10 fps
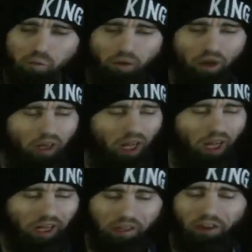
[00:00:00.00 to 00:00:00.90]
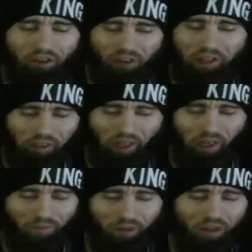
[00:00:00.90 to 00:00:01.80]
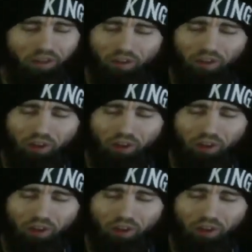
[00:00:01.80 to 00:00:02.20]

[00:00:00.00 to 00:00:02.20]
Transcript: but I need to take care of this.